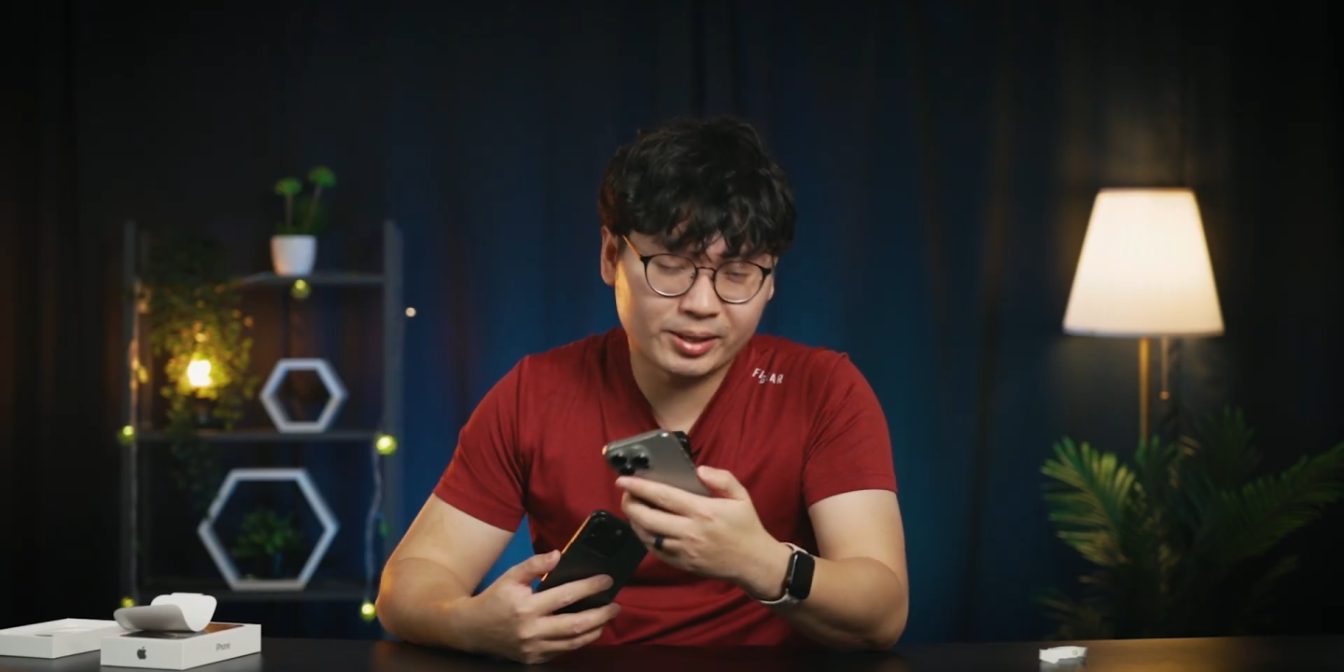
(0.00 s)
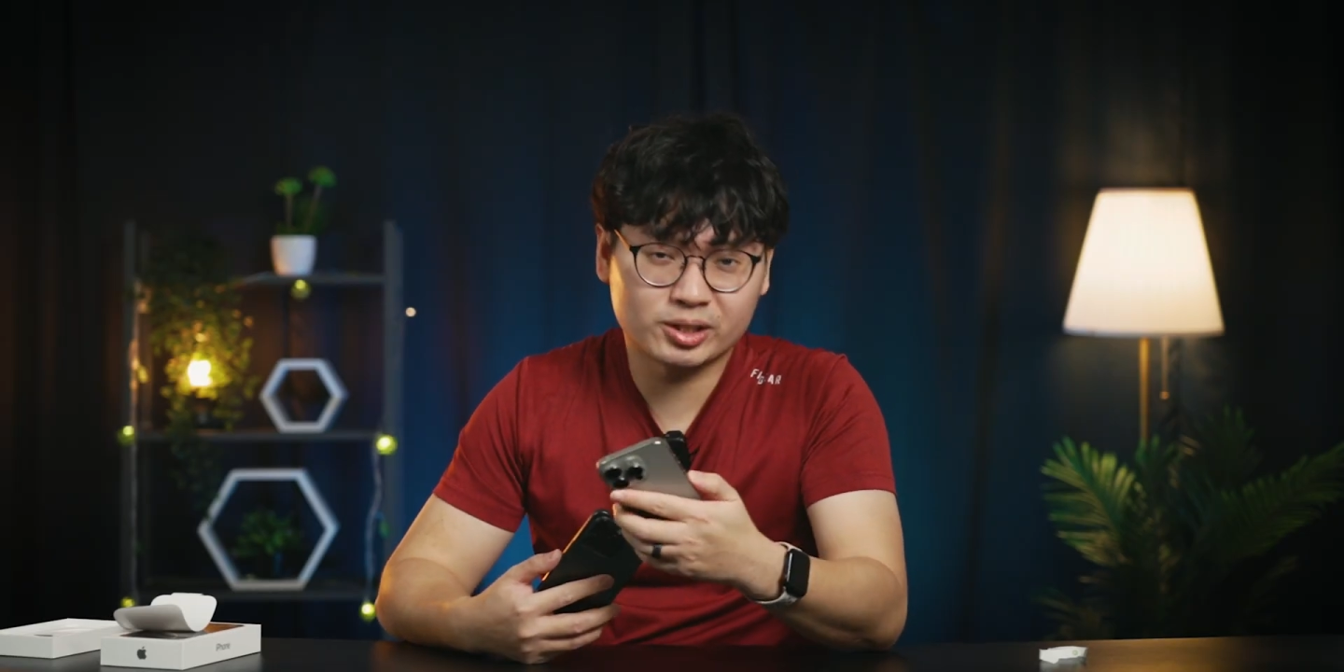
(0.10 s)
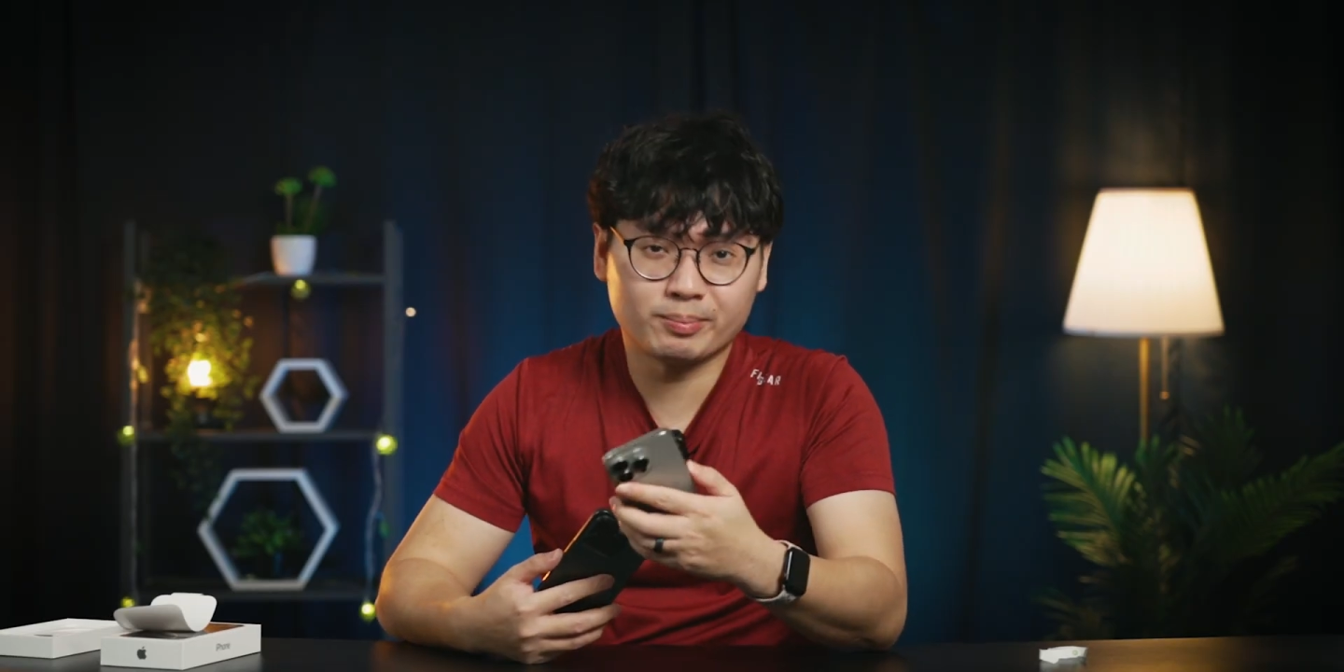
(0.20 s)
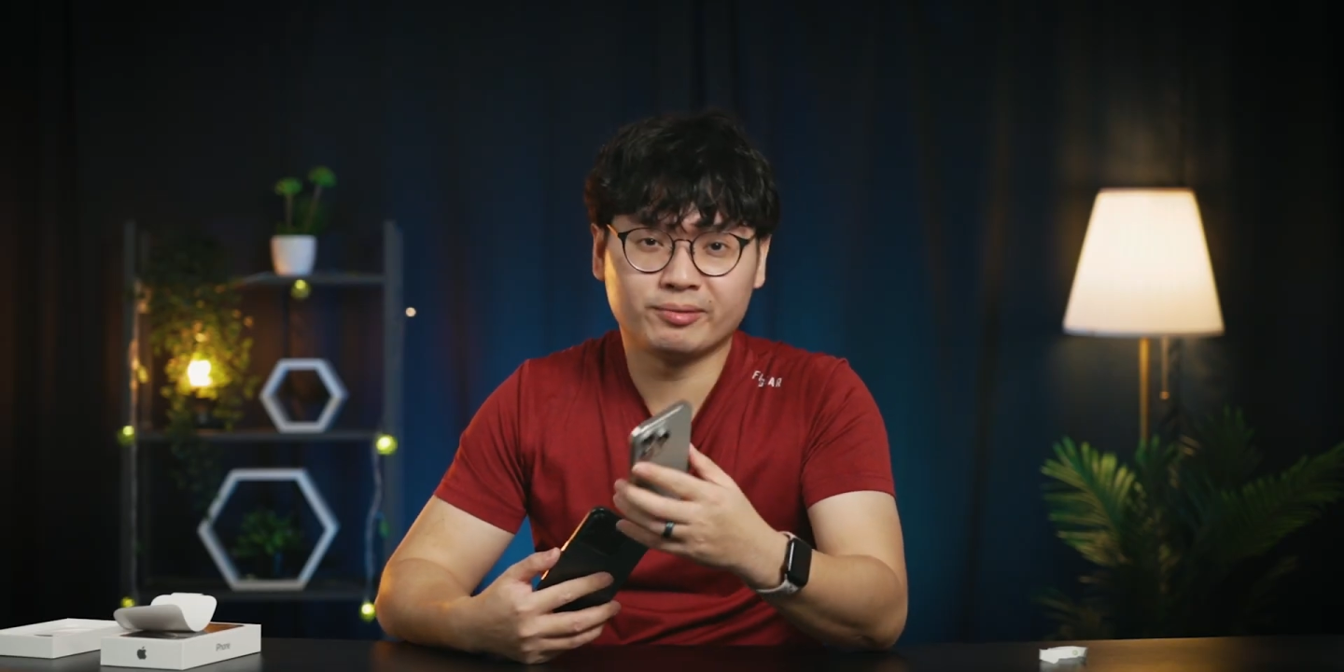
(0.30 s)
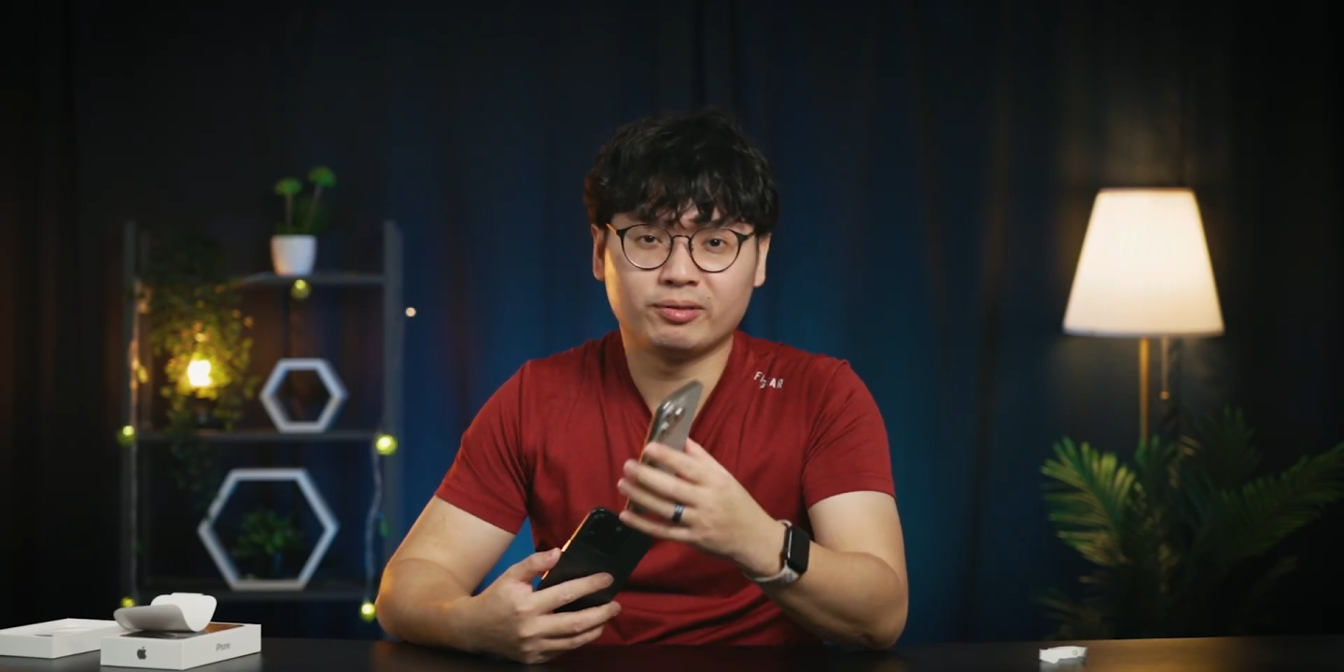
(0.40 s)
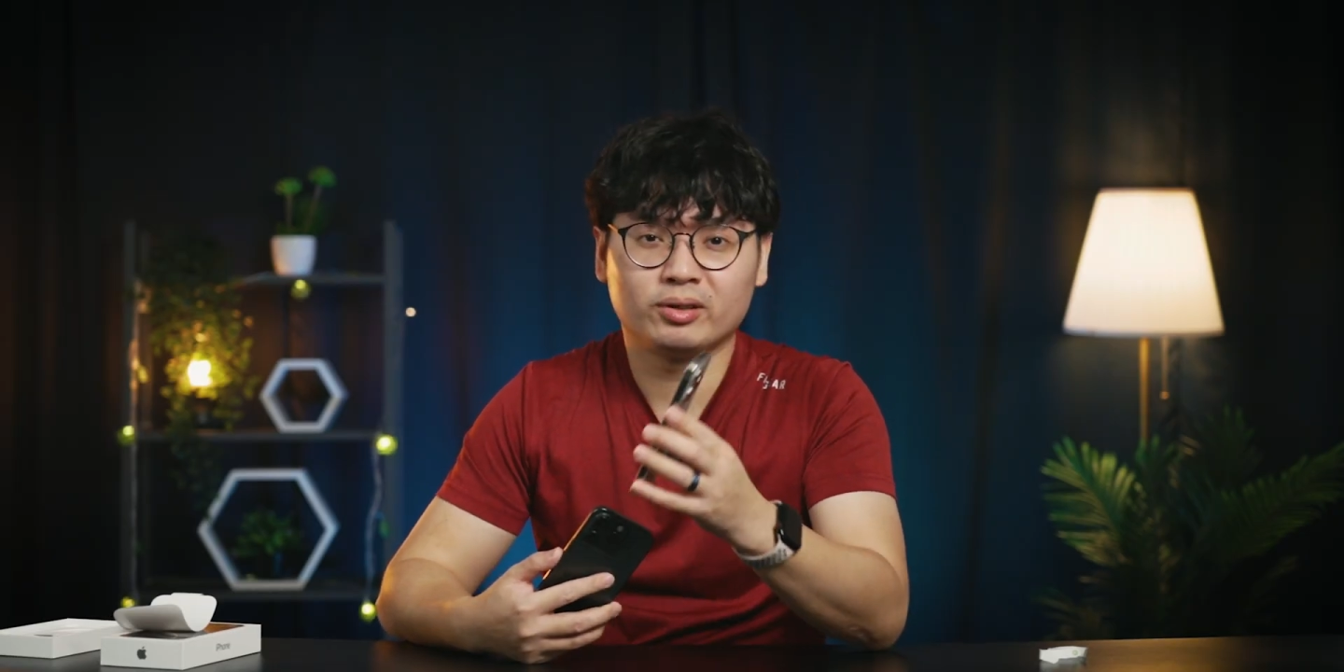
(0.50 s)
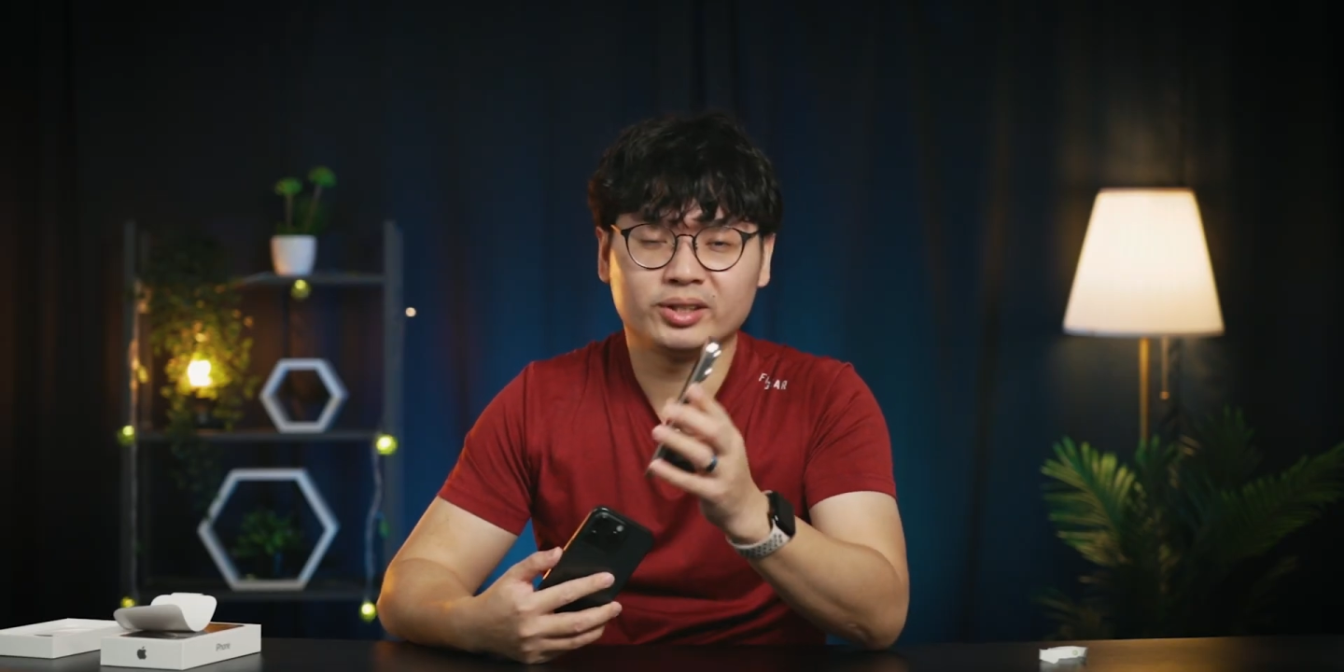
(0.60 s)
mentioned before,